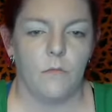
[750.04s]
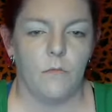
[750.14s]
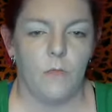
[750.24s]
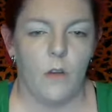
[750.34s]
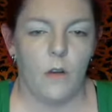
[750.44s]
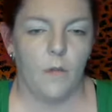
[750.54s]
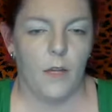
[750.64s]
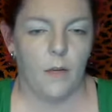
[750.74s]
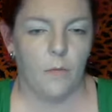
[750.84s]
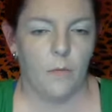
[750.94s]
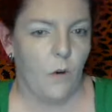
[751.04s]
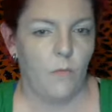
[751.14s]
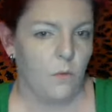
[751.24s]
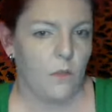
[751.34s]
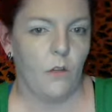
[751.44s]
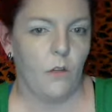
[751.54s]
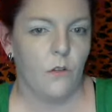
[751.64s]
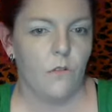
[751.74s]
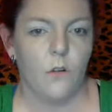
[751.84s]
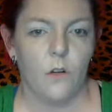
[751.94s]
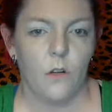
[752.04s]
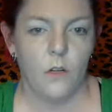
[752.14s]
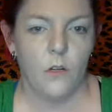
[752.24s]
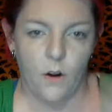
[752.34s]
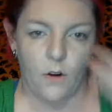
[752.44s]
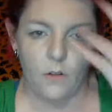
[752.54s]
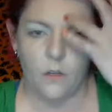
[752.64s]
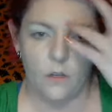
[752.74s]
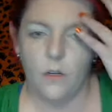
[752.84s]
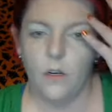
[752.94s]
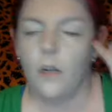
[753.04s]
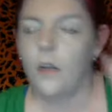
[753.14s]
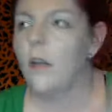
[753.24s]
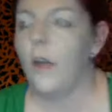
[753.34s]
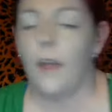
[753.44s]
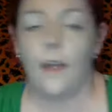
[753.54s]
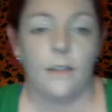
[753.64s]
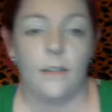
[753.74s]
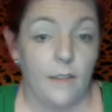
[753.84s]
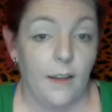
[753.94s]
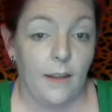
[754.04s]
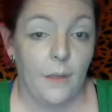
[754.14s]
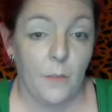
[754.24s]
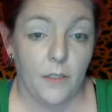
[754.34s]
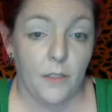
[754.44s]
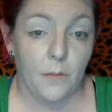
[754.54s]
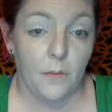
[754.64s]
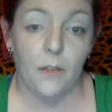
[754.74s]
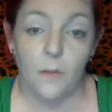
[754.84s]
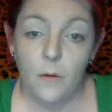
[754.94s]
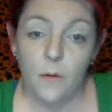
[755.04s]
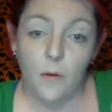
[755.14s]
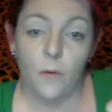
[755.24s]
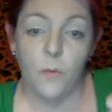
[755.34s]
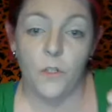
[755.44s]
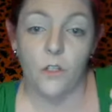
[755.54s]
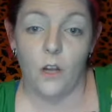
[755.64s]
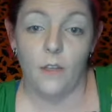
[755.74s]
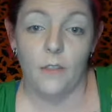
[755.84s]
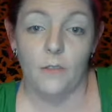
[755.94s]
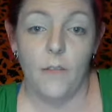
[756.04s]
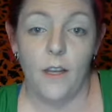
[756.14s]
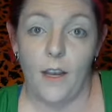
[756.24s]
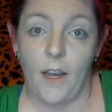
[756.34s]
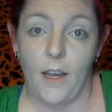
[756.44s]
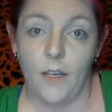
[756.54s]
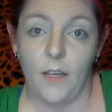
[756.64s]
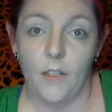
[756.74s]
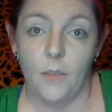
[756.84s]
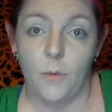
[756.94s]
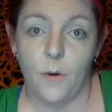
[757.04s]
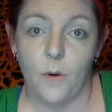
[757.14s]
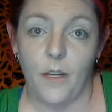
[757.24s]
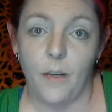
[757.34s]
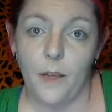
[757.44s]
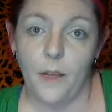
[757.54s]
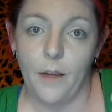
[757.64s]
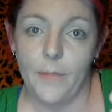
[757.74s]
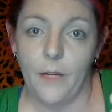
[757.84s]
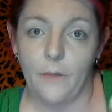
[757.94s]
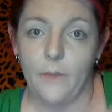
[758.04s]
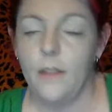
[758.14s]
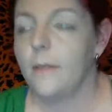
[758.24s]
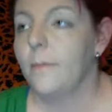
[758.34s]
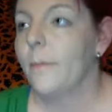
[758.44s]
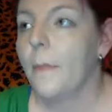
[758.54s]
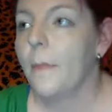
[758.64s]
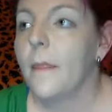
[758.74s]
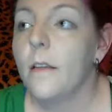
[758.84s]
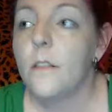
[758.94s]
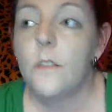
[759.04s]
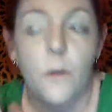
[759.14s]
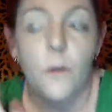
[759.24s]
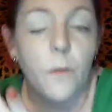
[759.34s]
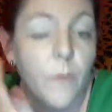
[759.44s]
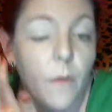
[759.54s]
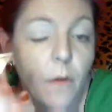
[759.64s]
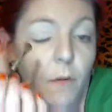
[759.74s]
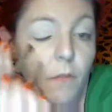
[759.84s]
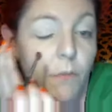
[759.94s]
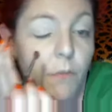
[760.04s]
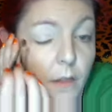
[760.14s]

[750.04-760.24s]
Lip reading: like rose colors for his character. And yeah, he plays a female, which is awesome. Any guys who wear makeup, I'm down with. So with